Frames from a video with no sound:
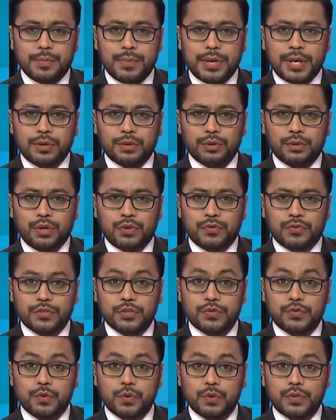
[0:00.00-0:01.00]
barrel of
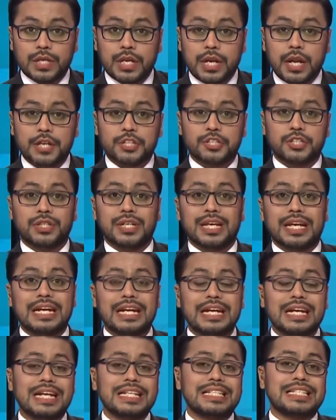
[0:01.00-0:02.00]
its fourth election
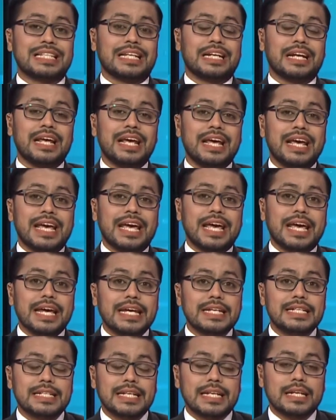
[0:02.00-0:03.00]
in less than
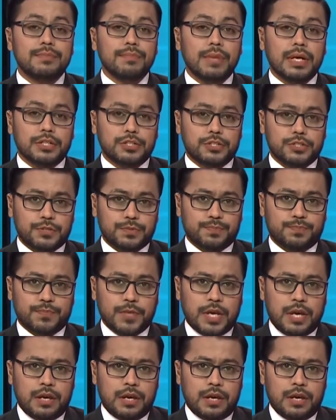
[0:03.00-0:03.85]
18 months.